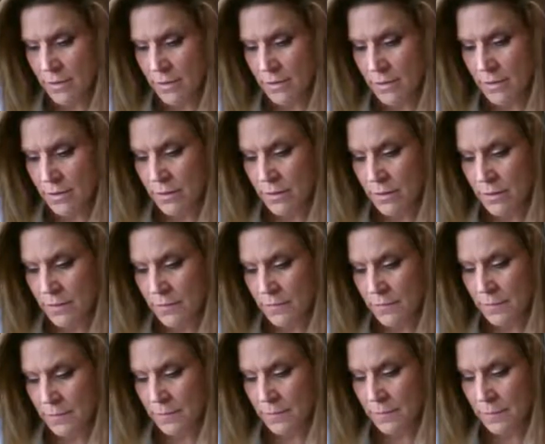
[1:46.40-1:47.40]

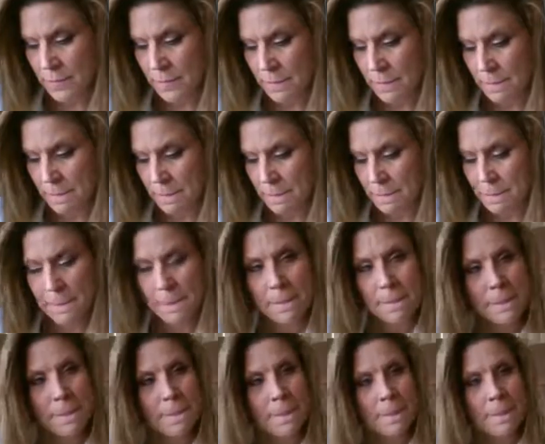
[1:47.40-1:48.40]

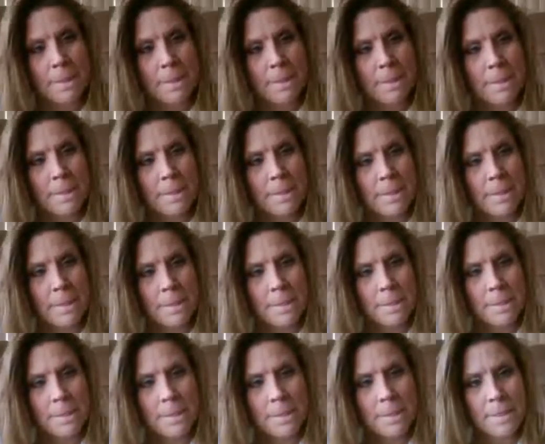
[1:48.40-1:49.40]

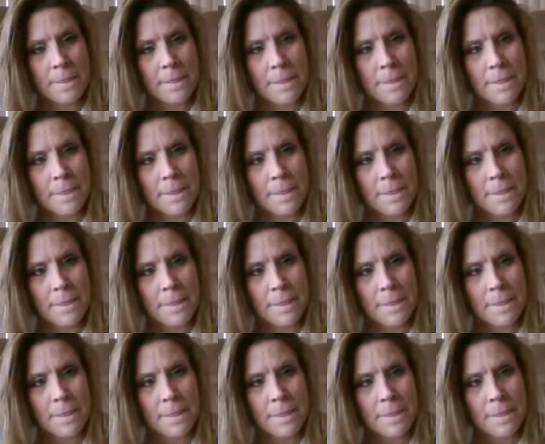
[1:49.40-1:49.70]
Nothing is said.